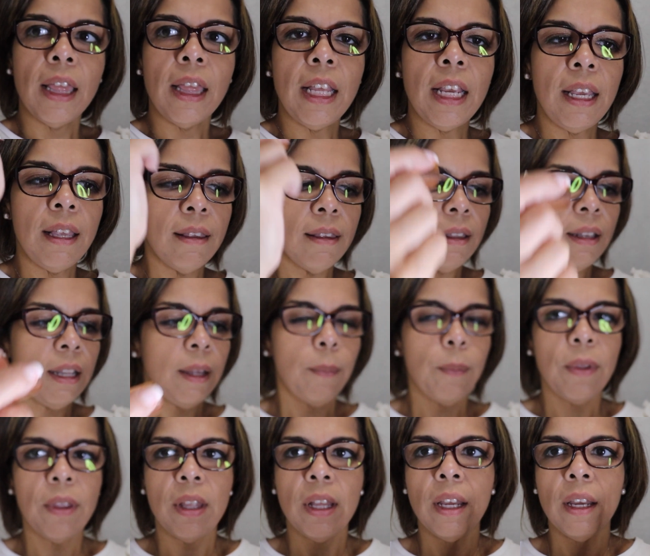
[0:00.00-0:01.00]
These
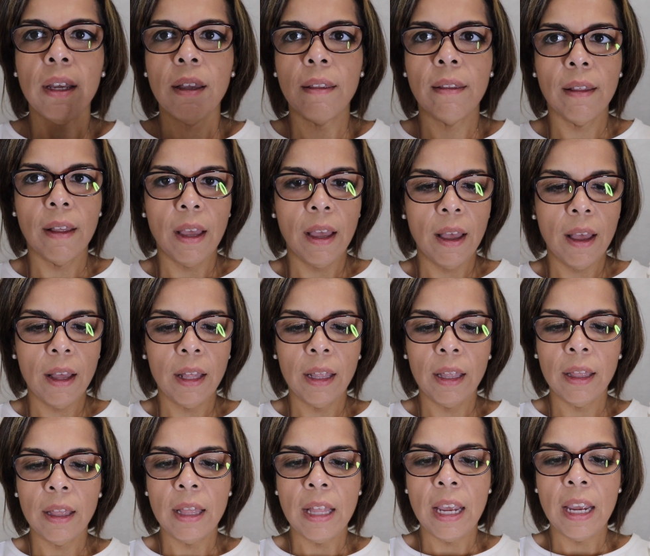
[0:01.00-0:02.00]
lipsticks,
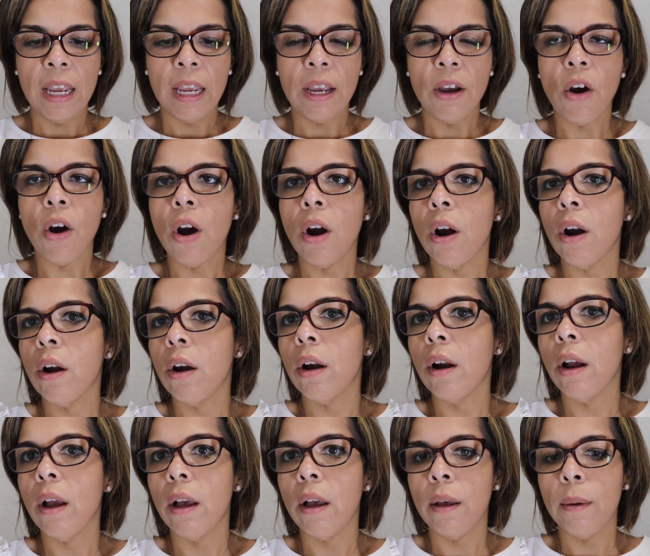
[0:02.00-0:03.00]
they are
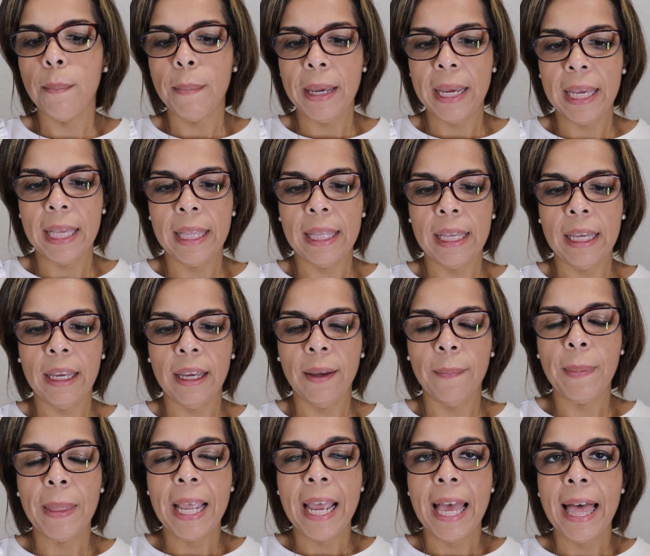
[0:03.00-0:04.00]
amazing.
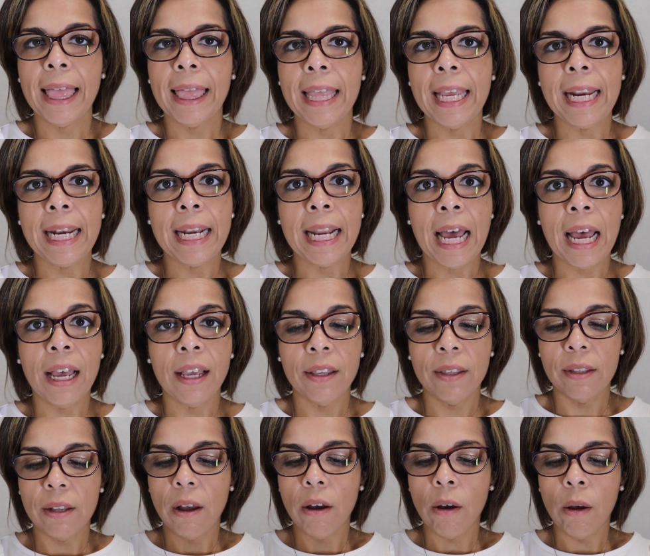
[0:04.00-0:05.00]
They
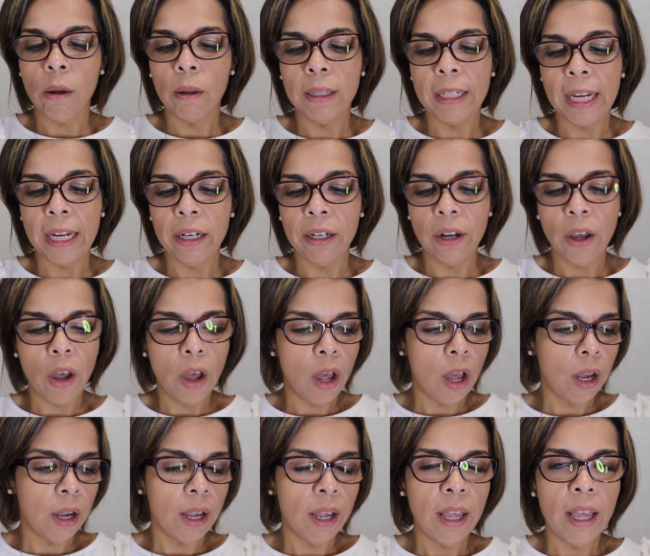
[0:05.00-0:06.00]
last all day
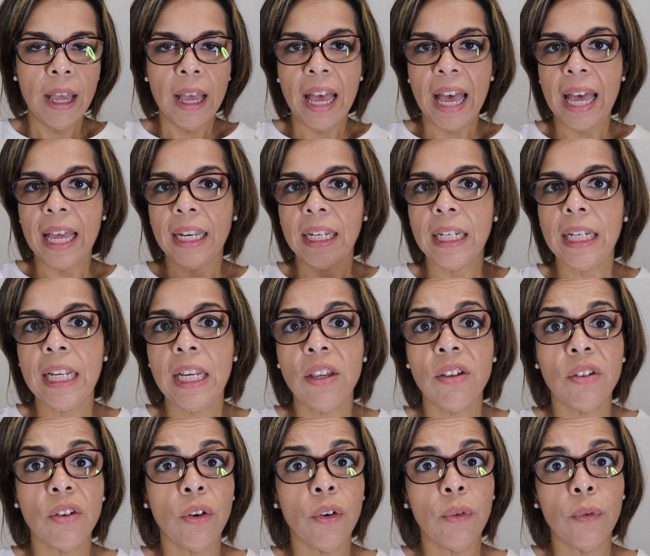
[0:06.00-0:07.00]
long, at
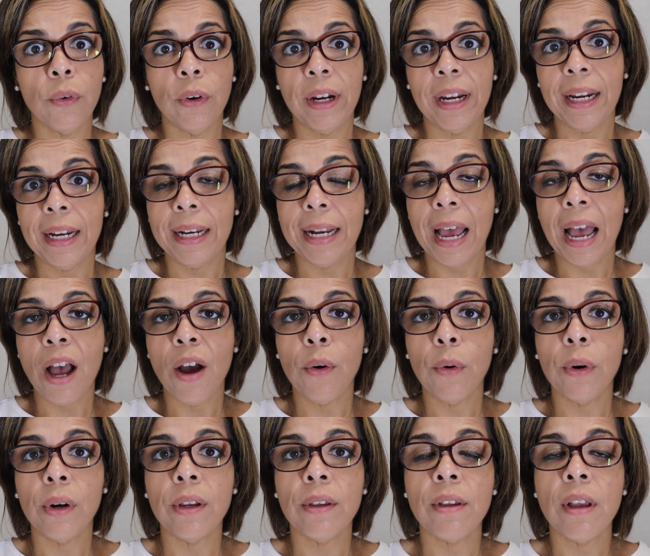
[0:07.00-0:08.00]
least over 8
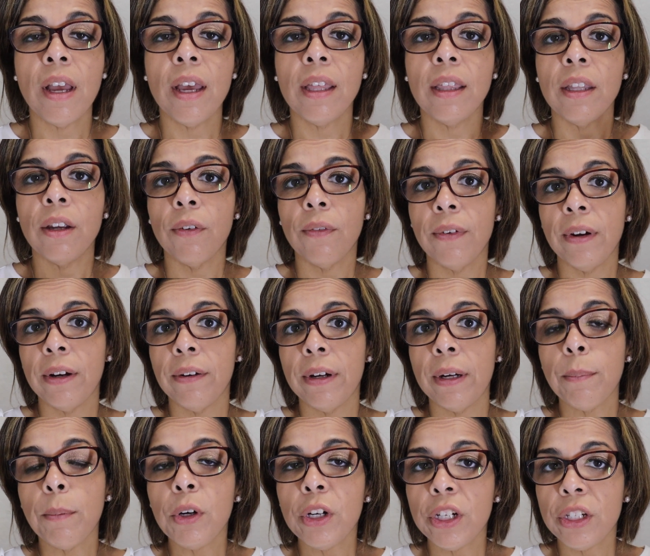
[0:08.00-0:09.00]
hours. They're very
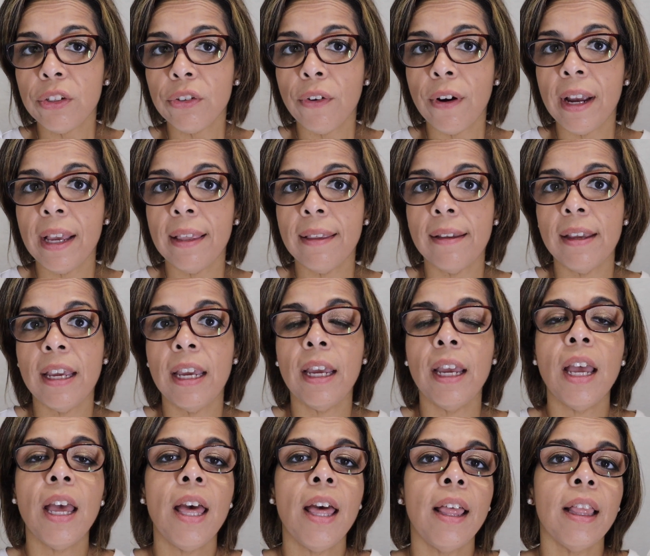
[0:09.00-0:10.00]

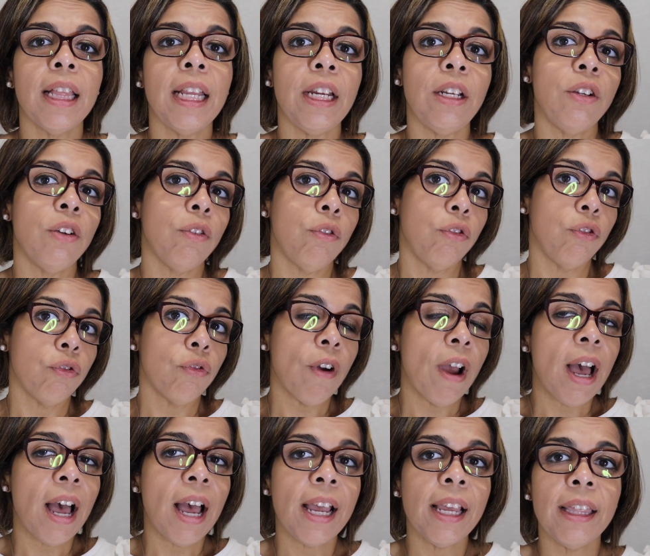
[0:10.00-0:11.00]
moisturizing. They don't
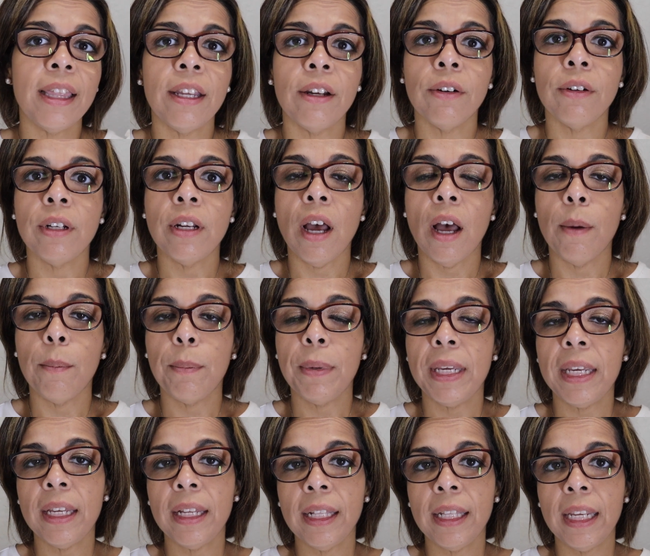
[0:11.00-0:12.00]
dry. They're not
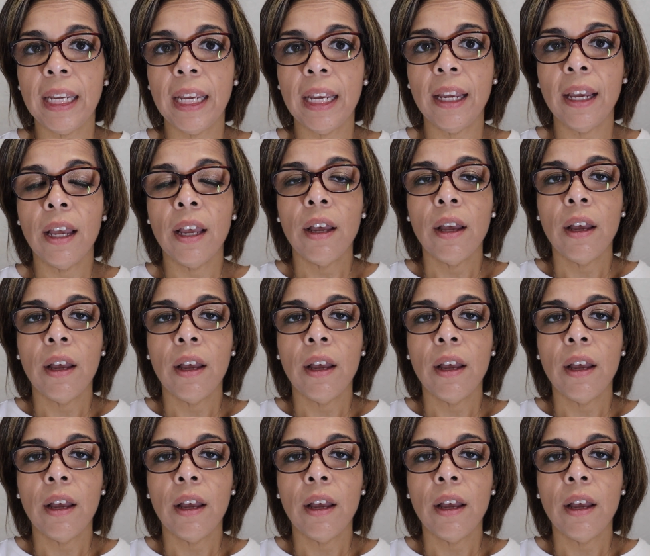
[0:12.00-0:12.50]
peeling.